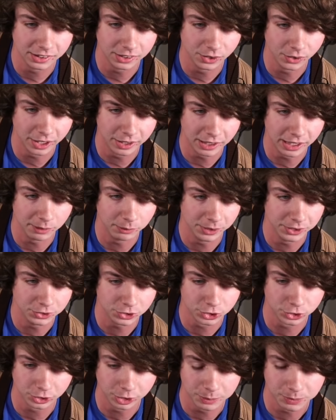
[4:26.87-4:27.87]
You know, I, I went
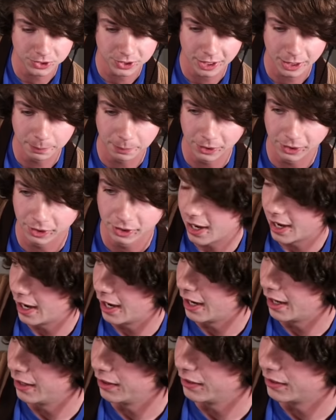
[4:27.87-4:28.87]
stream sniping
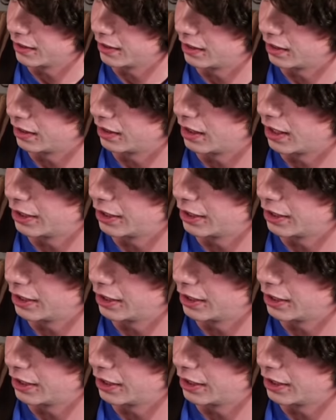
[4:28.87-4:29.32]
and uh,